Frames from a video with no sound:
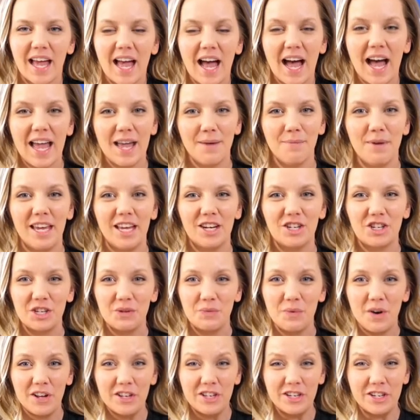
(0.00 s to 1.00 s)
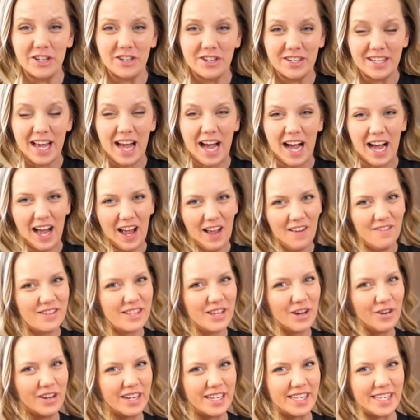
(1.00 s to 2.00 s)
Hi, I'm Angela Walters. I'm
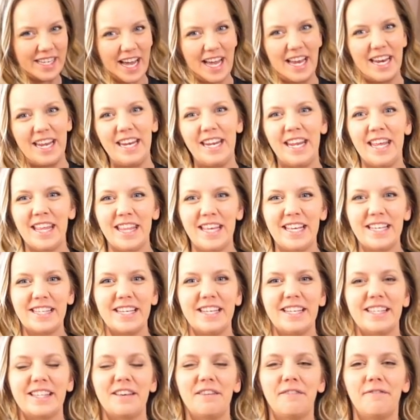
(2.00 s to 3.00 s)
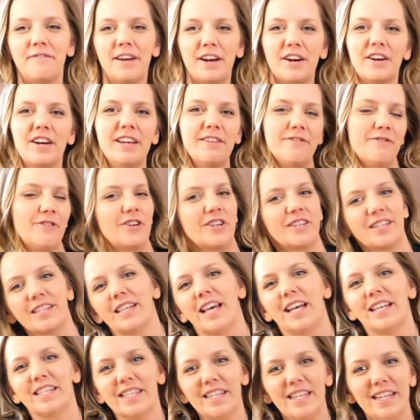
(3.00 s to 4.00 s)
so excited. This is the very first
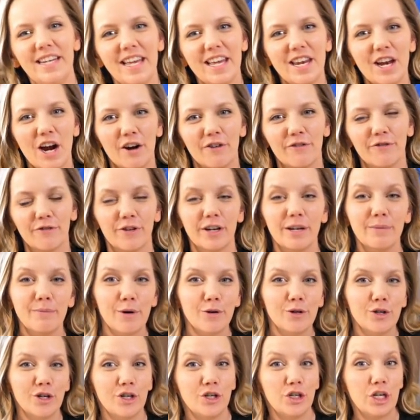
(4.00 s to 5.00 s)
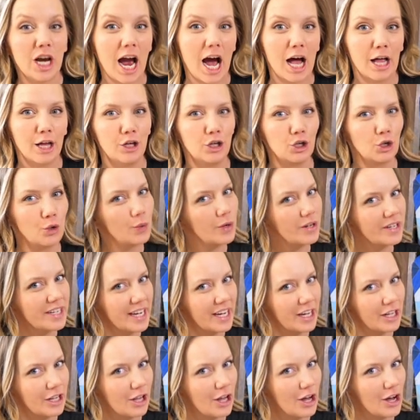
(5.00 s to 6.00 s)
lesson in our Free Motion Challenge
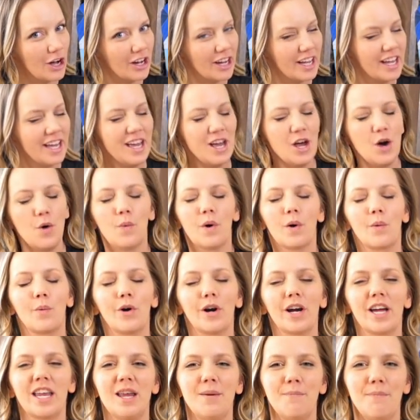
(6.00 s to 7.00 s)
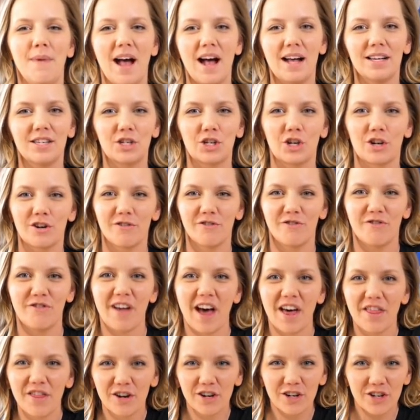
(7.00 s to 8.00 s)
Quilting Along, where we're gonna master
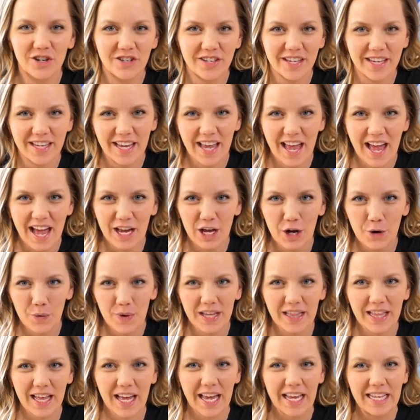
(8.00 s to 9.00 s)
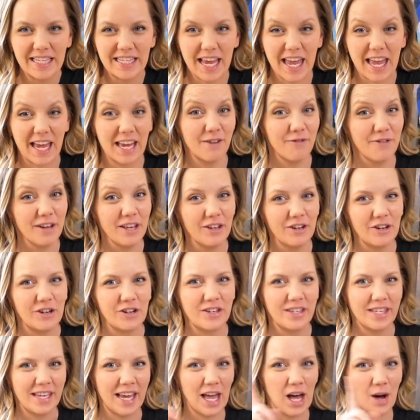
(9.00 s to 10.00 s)
feathers, echoing lines, and
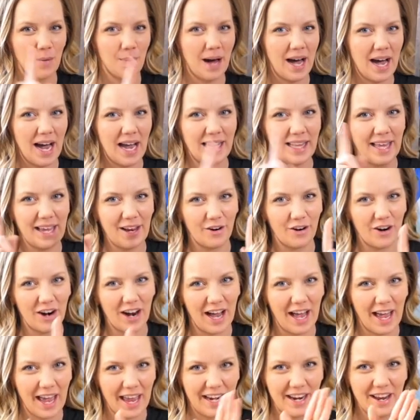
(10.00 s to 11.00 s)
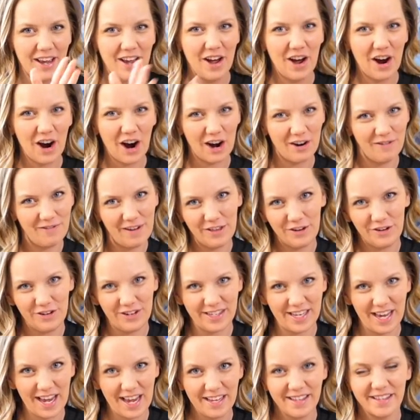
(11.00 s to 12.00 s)
fillers to help highlight or hide our feather
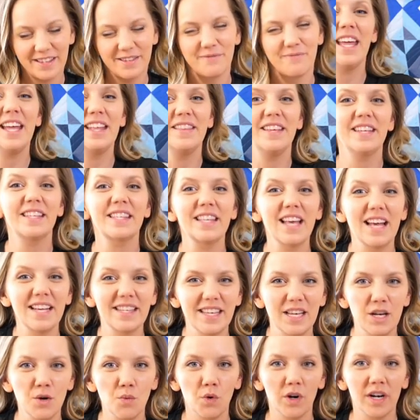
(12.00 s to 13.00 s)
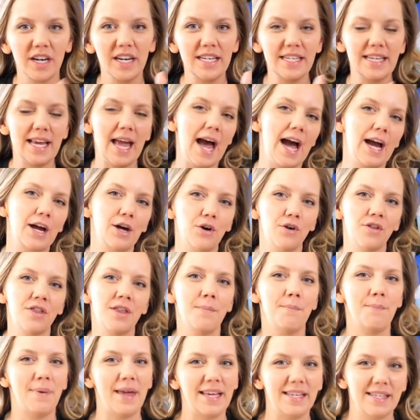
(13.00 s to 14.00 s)
designs. In this lesson, we're gonna tackle
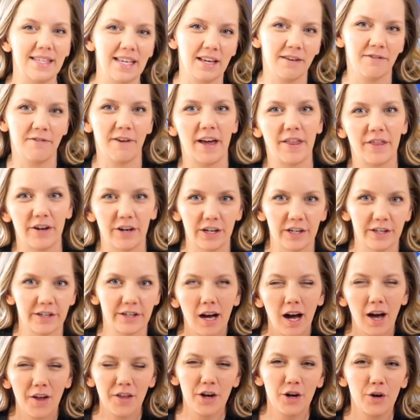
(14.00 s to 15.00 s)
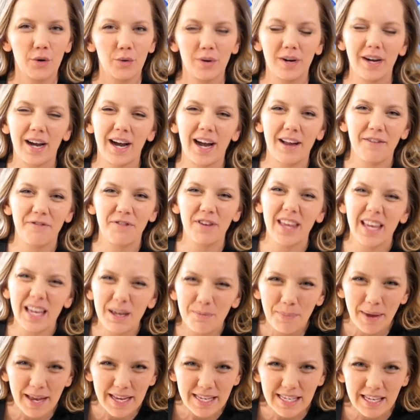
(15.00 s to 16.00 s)
the basic feather. Although, I feel like
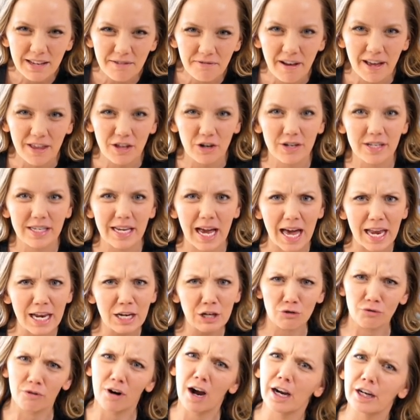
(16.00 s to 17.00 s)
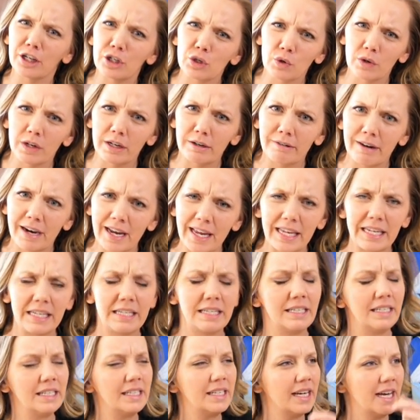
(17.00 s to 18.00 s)
a basic feather is kind of derogatory, right?
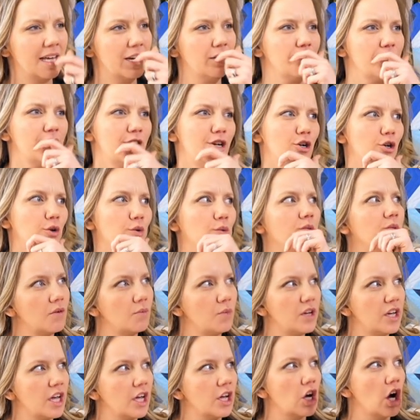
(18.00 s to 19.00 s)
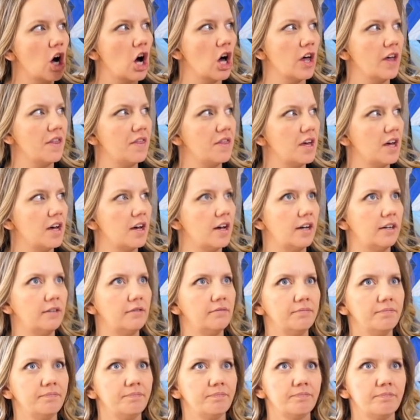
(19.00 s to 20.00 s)
I don't know. We could call it the
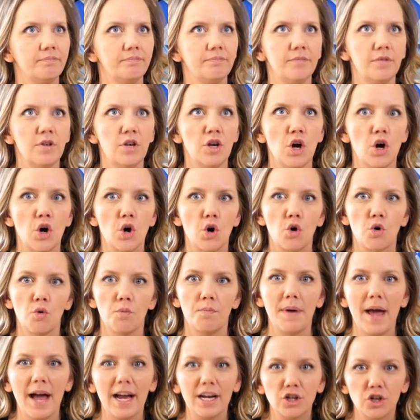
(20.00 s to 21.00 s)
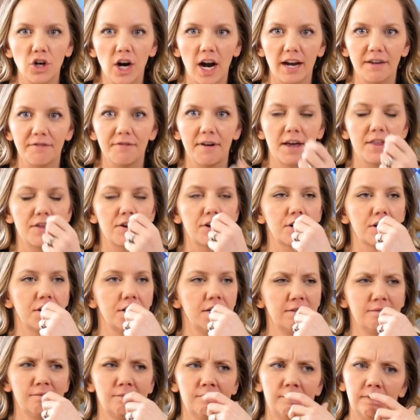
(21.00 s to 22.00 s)
no backtrack feather.
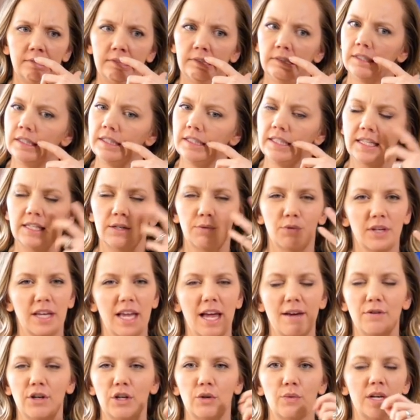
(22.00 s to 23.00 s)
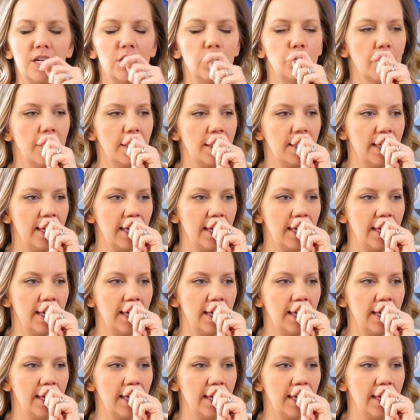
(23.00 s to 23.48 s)
Doesn't really have a good ring to it.